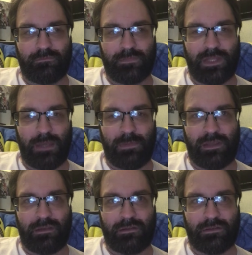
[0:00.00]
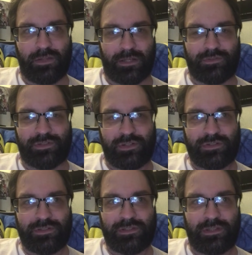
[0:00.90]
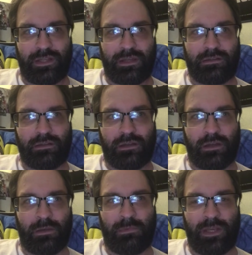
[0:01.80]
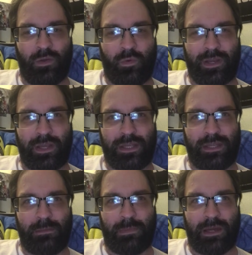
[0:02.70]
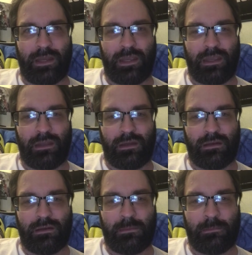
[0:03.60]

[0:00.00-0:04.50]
gaming collector's editions today. I know when I did uh,